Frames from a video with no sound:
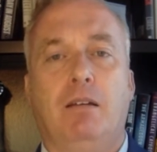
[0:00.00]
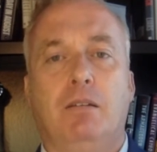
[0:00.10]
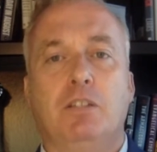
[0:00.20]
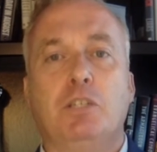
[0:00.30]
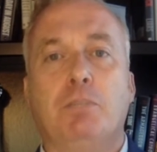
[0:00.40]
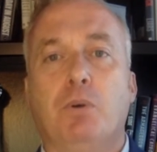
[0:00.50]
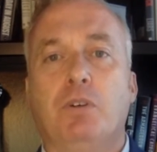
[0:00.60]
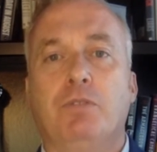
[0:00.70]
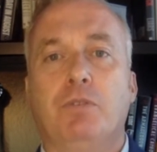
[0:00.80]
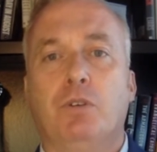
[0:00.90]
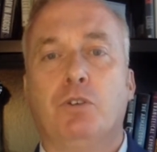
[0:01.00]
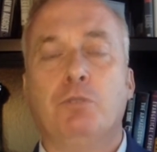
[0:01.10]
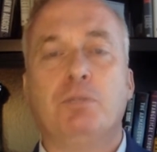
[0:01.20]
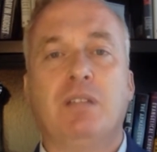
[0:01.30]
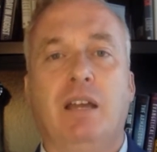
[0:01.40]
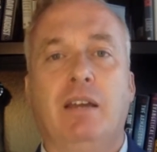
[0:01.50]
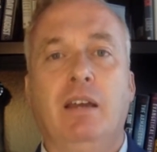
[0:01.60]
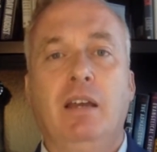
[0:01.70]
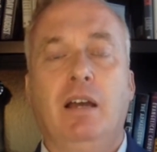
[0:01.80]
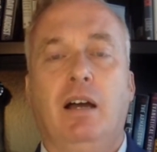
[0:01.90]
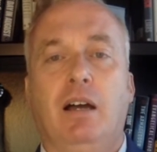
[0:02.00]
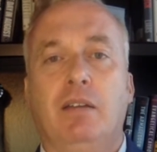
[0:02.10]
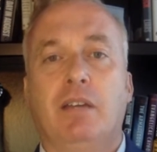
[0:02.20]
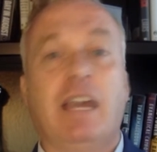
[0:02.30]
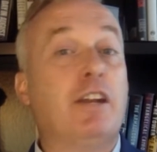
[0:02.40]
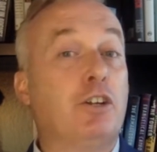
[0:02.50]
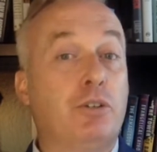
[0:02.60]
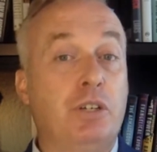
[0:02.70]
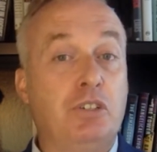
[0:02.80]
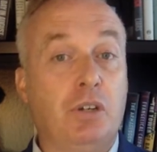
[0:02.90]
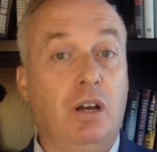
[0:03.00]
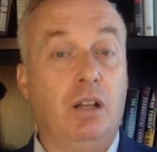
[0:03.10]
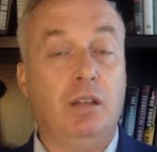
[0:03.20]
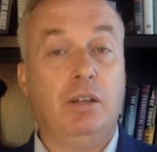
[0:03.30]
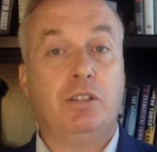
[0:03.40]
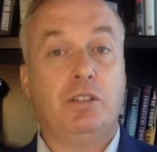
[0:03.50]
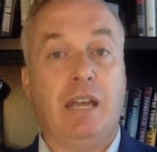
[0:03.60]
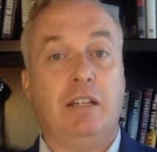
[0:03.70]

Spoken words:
support of groups like the Canada Christian College, headed